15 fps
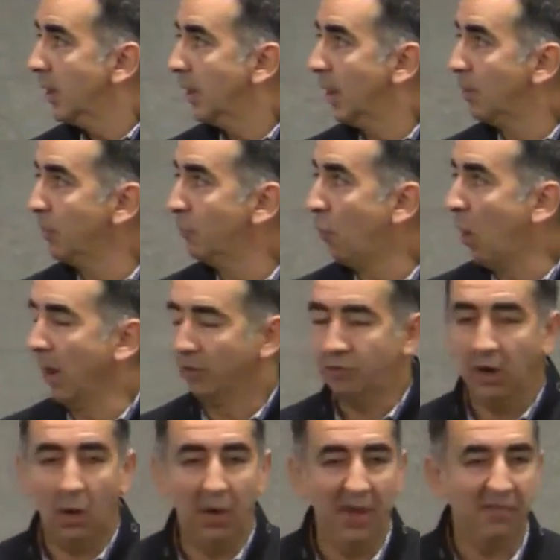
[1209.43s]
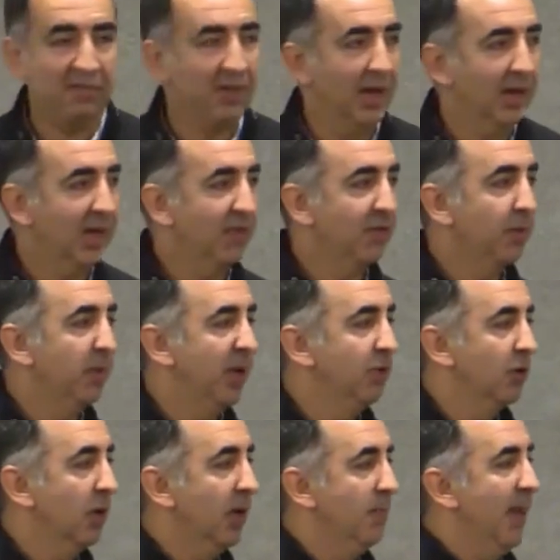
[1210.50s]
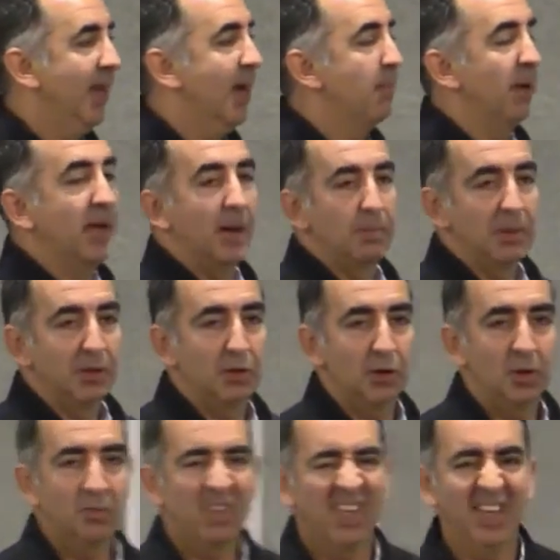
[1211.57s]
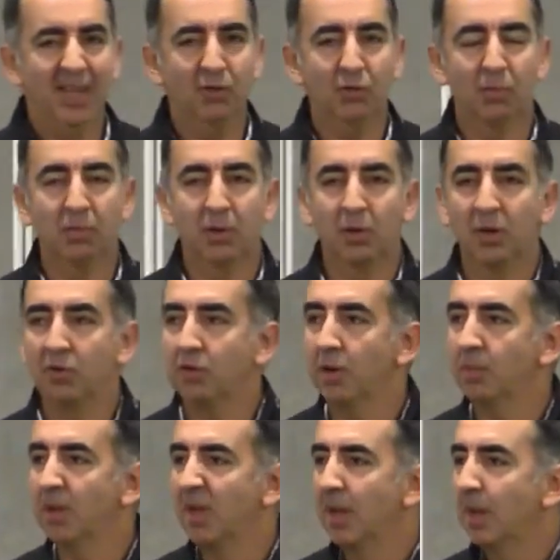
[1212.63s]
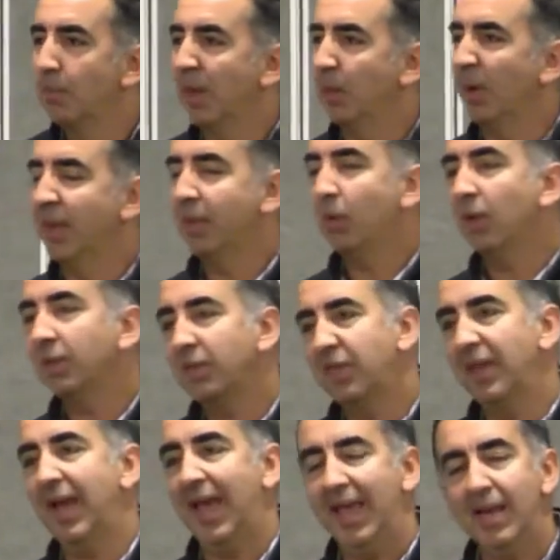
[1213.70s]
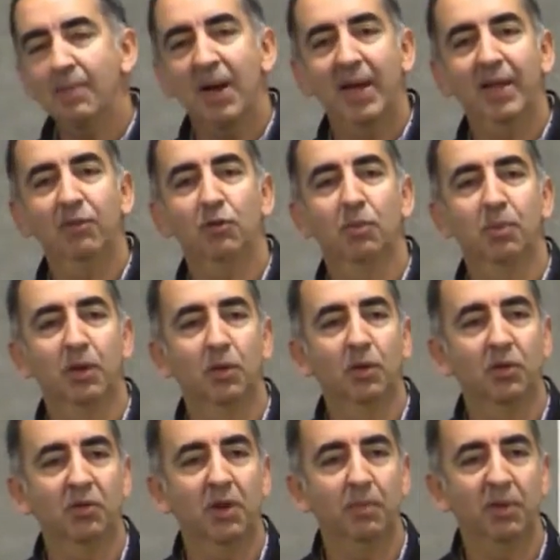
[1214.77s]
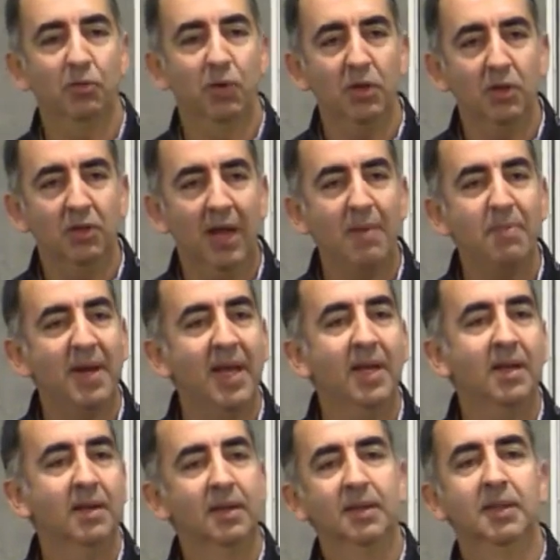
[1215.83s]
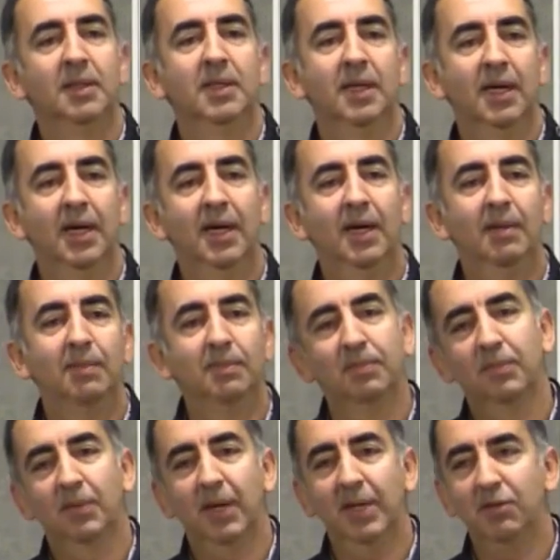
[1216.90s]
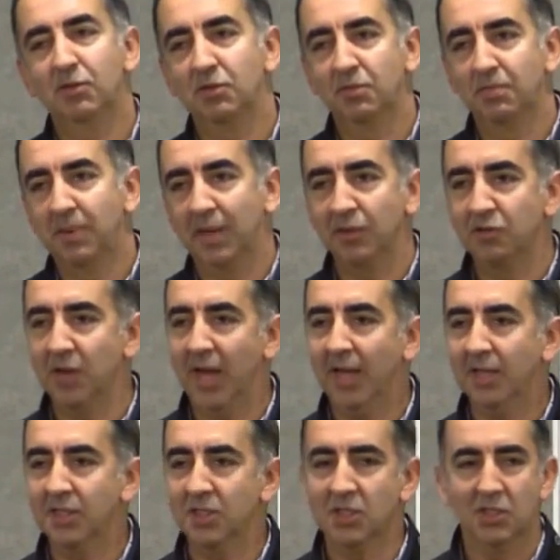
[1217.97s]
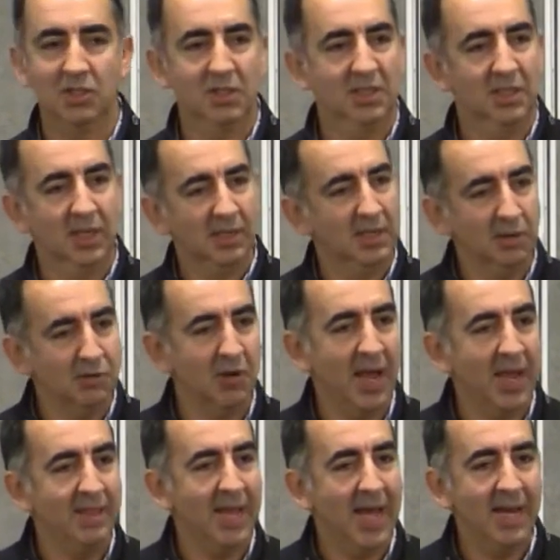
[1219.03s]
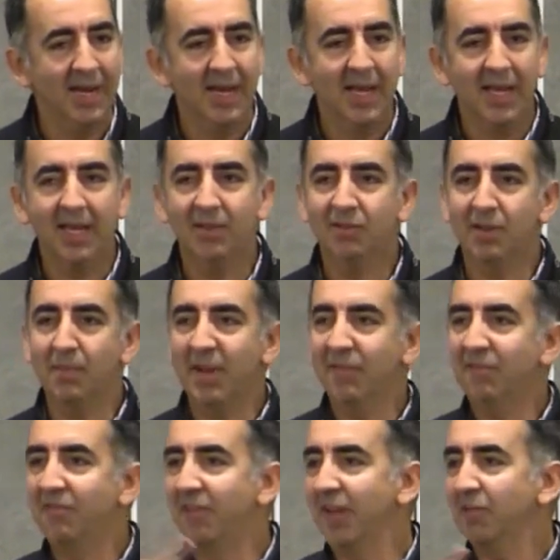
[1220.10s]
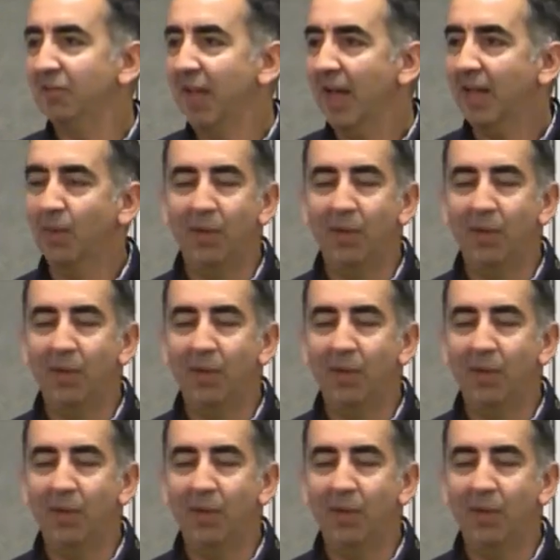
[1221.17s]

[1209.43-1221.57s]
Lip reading: Number 4, so if Gifford Pinchot can make up a couple of terms like intrapreneurship. By the way, the one thing I hate about intrapreneurship is when you type it in, right, spell check, just, don't you hate that? Can somebody fix that?